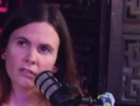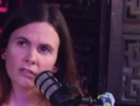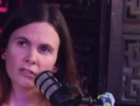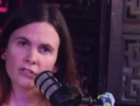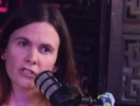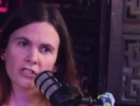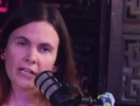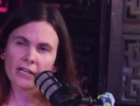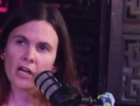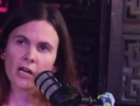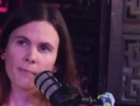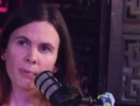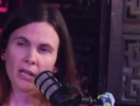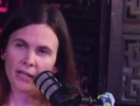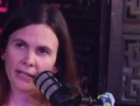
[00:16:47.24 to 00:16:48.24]
Just like on a
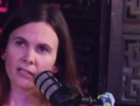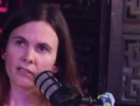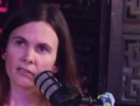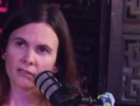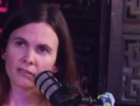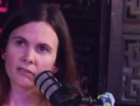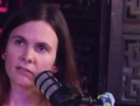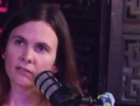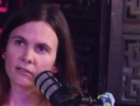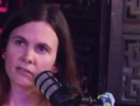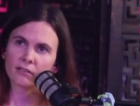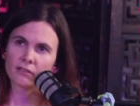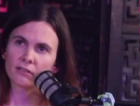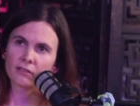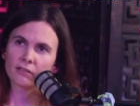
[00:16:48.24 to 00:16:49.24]
plane.
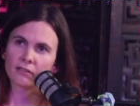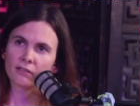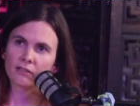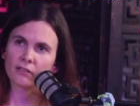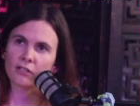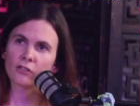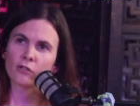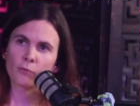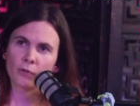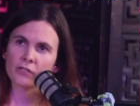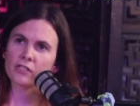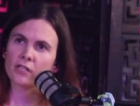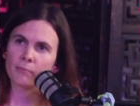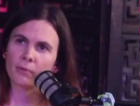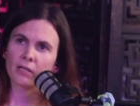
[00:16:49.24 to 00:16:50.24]
Yeah. They're the worst
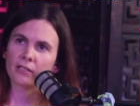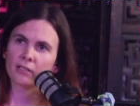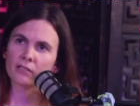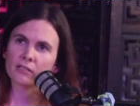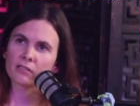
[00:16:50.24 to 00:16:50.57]
on planes.